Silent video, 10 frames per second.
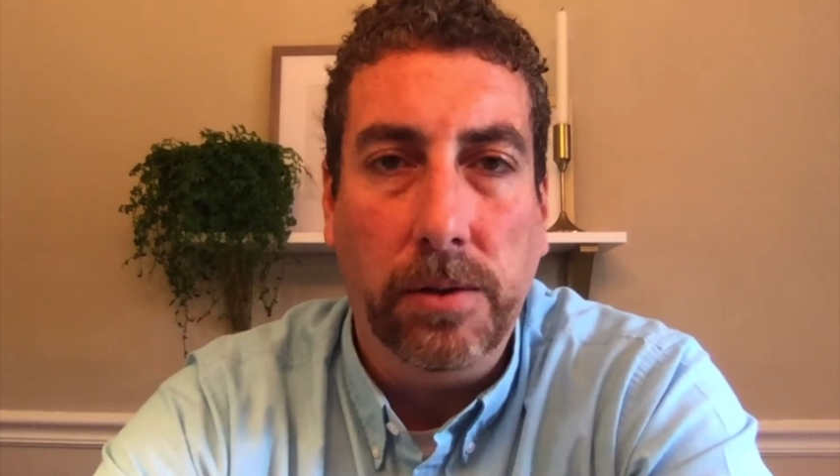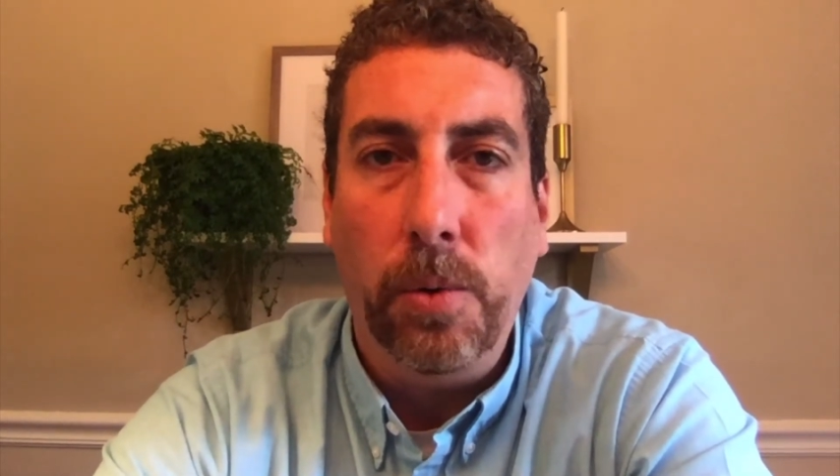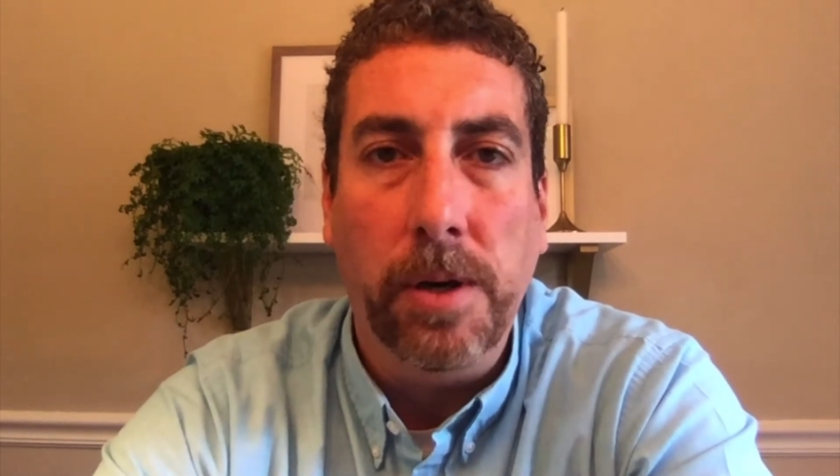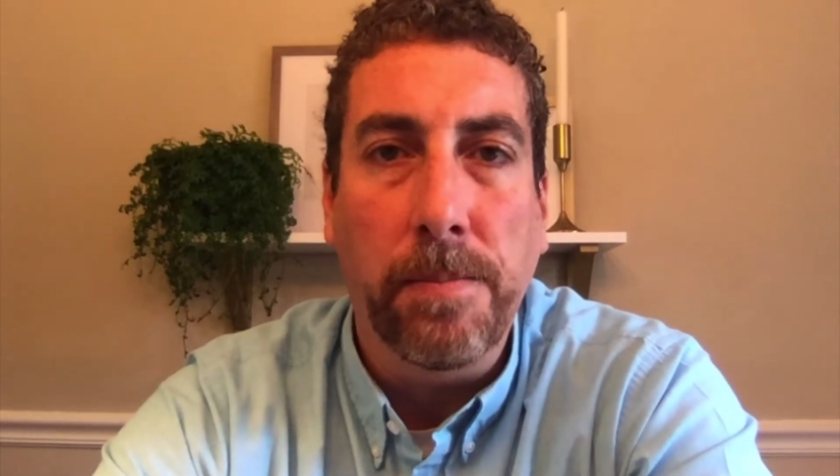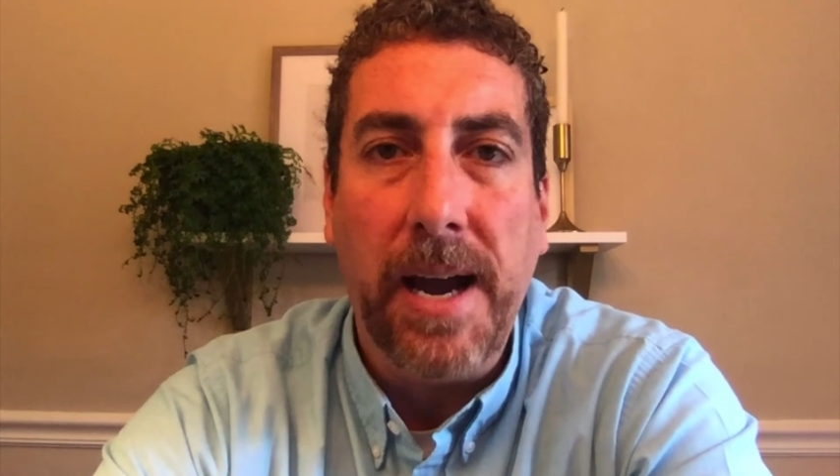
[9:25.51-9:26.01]

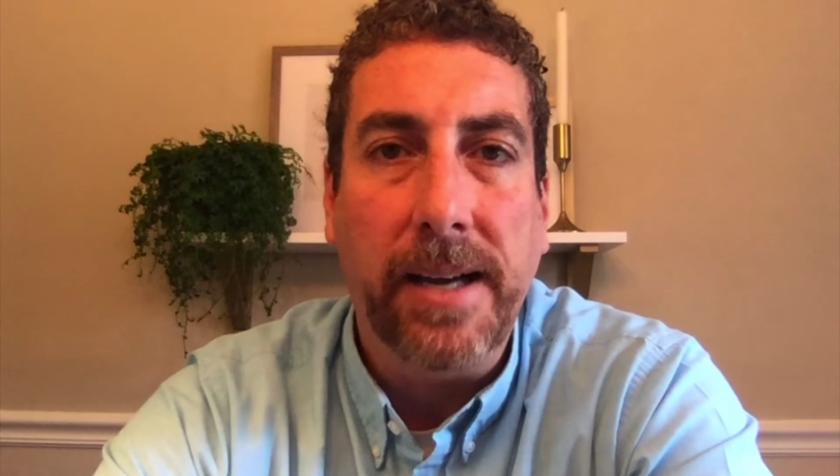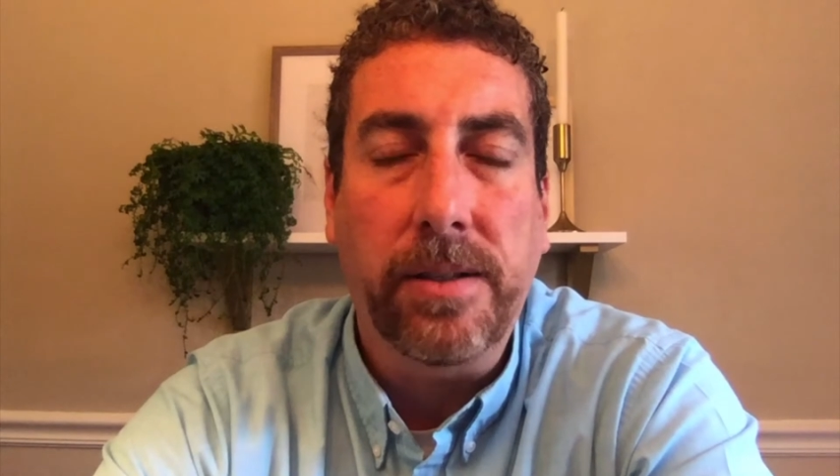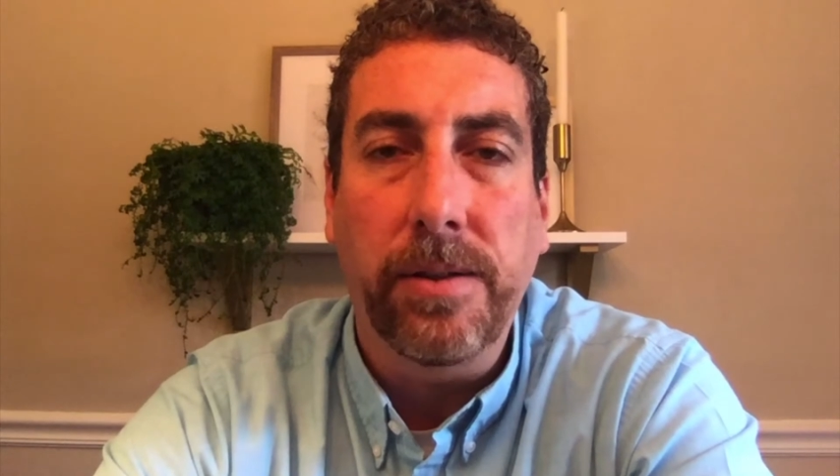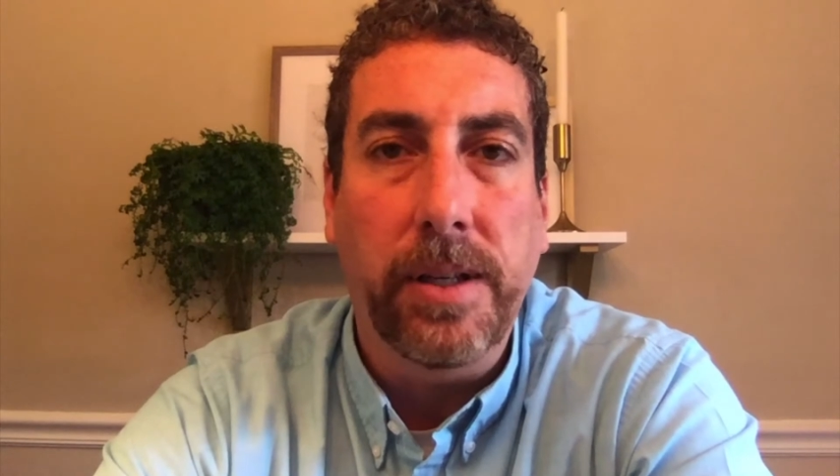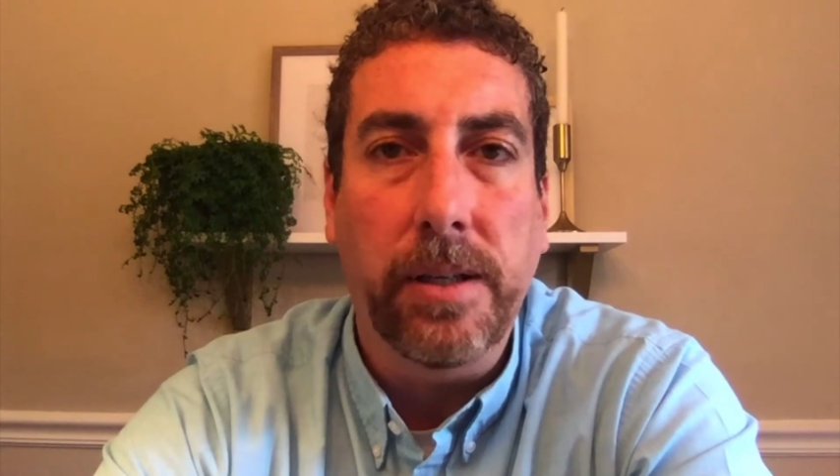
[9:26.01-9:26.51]
going back
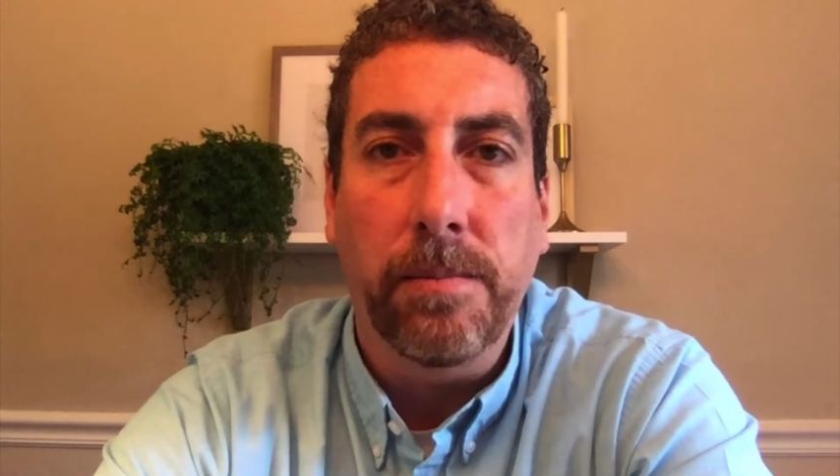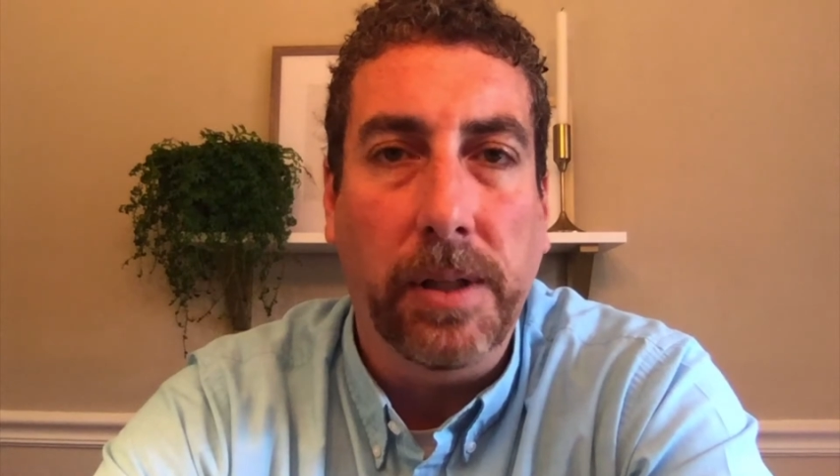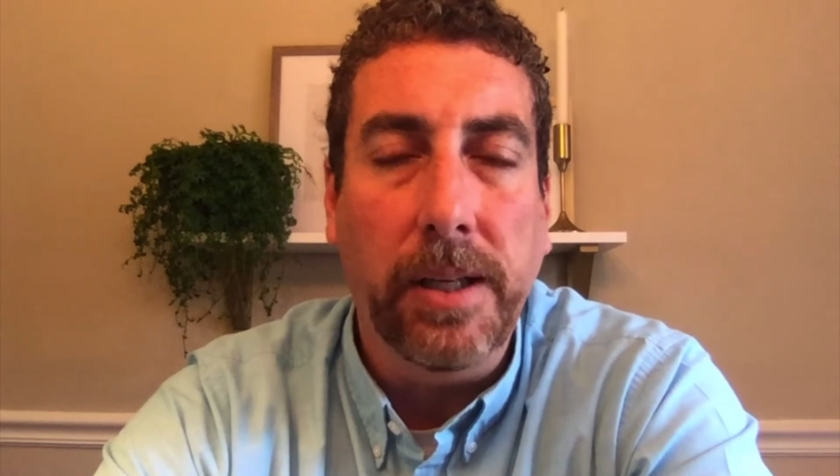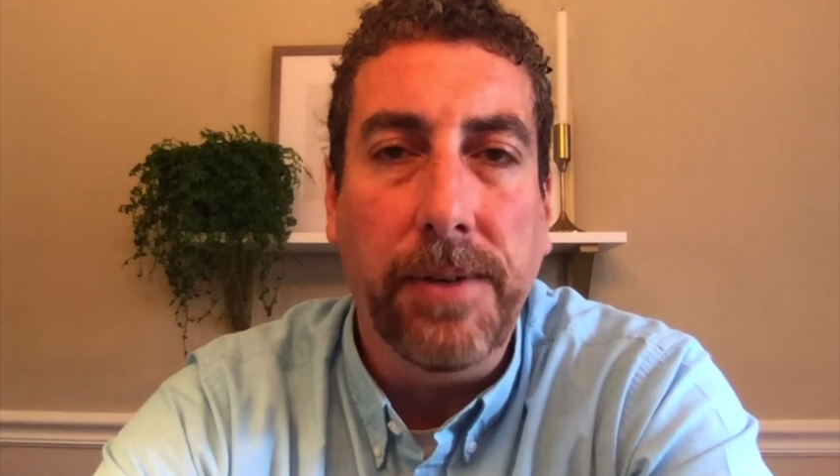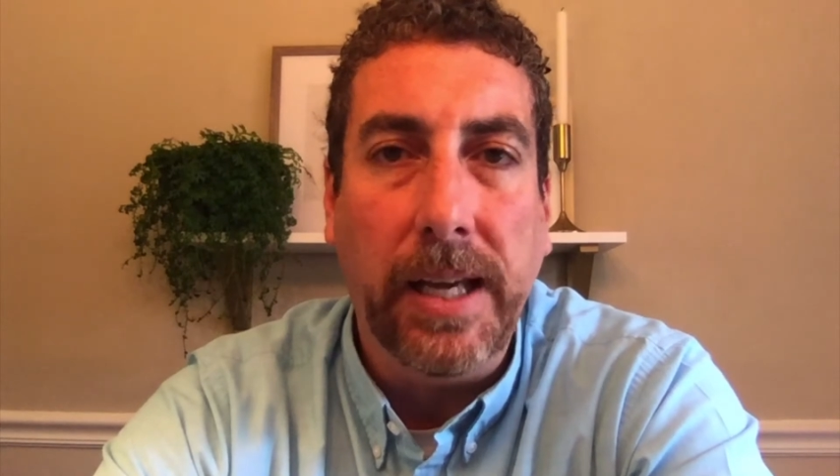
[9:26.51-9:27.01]
to them leaving